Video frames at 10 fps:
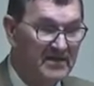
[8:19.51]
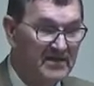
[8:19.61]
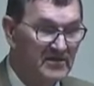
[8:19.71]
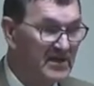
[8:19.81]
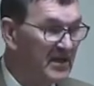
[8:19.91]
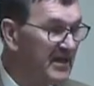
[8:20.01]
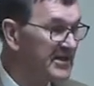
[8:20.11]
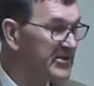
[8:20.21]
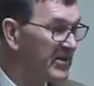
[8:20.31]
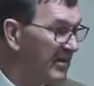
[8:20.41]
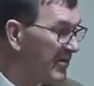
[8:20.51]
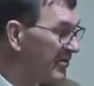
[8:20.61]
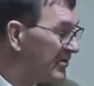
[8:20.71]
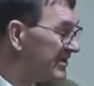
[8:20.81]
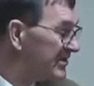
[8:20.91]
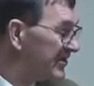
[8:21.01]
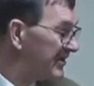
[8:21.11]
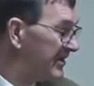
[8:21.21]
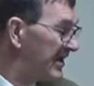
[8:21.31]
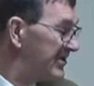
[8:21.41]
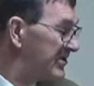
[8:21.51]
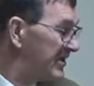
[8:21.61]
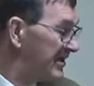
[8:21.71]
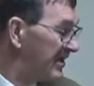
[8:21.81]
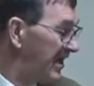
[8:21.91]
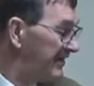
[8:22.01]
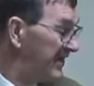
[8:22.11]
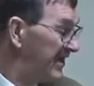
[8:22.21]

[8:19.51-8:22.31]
There's a lot of trouble, tribulation in life.